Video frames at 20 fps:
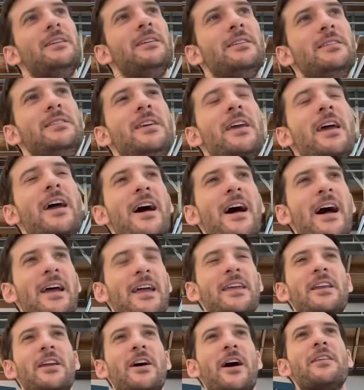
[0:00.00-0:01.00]
Yeah,
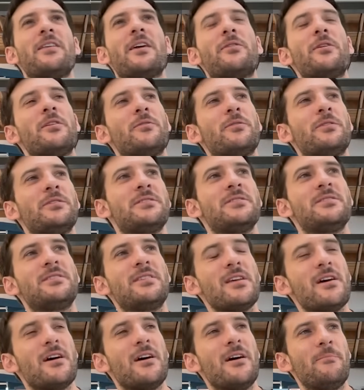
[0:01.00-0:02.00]
I think this is
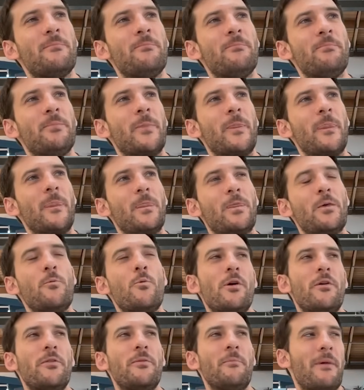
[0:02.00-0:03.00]

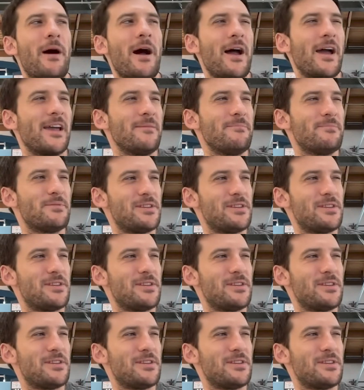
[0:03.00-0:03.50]
my